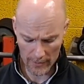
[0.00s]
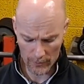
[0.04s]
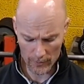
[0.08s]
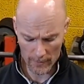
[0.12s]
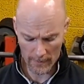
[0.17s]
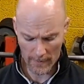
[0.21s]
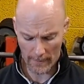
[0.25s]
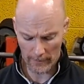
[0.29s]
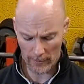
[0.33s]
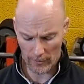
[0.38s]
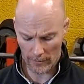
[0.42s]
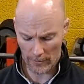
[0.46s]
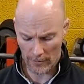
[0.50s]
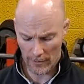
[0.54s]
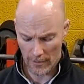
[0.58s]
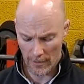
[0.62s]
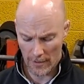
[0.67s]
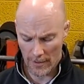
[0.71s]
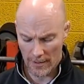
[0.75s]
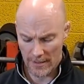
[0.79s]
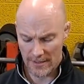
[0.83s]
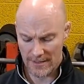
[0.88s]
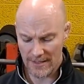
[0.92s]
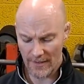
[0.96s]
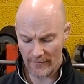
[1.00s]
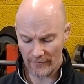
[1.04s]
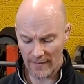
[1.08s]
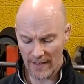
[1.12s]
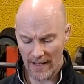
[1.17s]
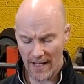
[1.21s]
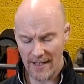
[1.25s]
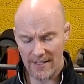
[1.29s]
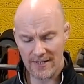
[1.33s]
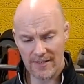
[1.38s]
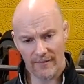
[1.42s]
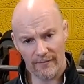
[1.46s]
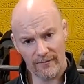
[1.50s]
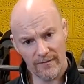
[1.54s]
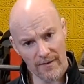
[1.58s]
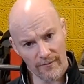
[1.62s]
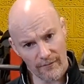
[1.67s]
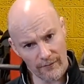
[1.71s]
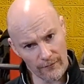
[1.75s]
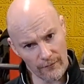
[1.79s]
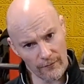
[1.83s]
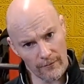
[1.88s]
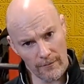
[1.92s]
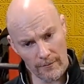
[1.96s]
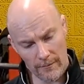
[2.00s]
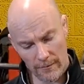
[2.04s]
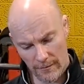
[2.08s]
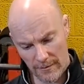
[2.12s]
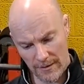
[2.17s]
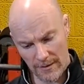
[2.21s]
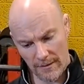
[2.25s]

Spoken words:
Remember, different heads have different,